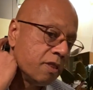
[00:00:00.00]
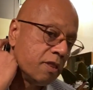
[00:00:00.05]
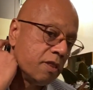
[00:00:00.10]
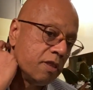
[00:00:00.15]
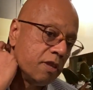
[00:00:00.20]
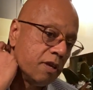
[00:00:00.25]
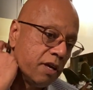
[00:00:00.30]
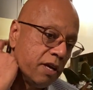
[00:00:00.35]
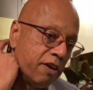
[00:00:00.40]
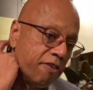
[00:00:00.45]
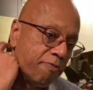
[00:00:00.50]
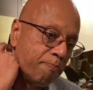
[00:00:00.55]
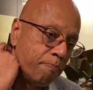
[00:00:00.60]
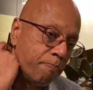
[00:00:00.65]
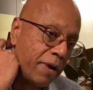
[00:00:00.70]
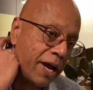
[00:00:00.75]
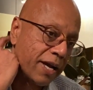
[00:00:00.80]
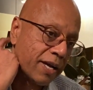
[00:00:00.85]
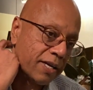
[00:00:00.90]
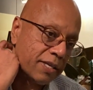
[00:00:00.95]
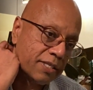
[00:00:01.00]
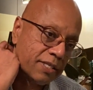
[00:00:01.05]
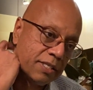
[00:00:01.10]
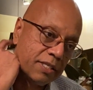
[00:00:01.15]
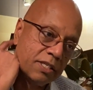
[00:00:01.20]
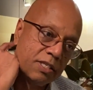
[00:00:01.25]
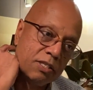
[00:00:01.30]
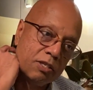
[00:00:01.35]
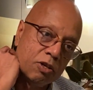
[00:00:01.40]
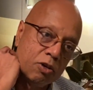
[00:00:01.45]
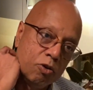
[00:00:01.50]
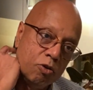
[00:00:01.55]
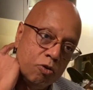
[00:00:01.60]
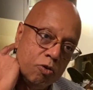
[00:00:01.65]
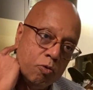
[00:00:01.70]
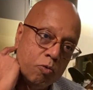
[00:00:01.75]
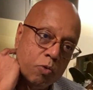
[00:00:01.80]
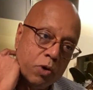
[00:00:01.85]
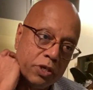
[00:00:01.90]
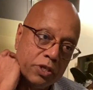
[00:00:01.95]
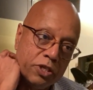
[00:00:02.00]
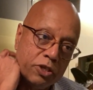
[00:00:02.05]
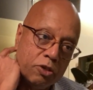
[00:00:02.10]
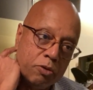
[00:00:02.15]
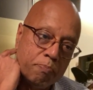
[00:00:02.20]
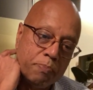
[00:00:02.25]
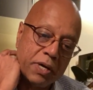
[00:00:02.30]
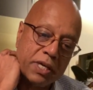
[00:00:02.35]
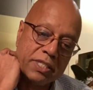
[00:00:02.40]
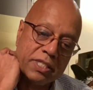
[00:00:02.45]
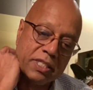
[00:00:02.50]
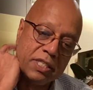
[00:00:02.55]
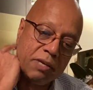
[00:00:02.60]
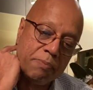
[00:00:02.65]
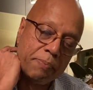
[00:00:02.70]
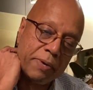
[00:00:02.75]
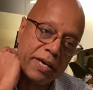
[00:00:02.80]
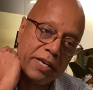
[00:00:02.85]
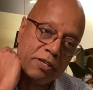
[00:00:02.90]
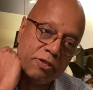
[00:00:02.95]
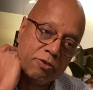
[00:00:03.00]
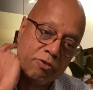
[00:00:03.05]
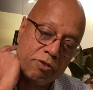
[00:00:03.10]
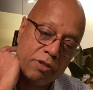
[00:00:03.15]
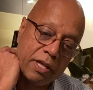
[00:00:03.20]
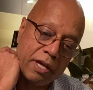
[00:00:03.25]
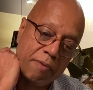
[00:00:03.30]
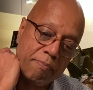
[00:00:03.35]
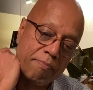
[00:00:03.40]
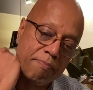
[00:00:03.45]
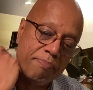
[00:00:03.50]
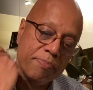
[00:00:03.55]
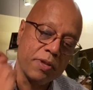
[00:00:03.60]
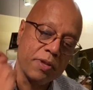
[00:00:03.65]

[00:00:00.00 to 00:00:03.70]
the gift packs who wanted to participate to them.